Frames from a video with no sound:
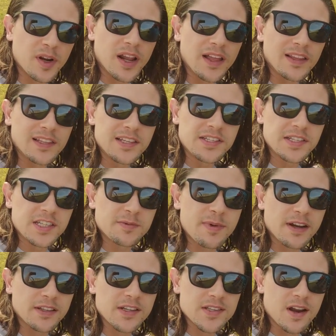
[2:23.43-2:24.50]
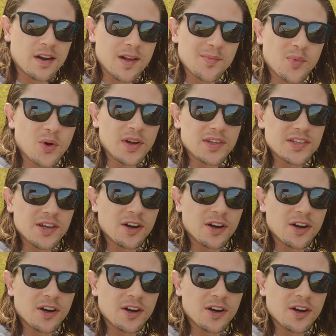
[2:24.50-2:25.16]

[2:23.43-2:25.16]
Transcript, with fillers: but I at least expect a starting point.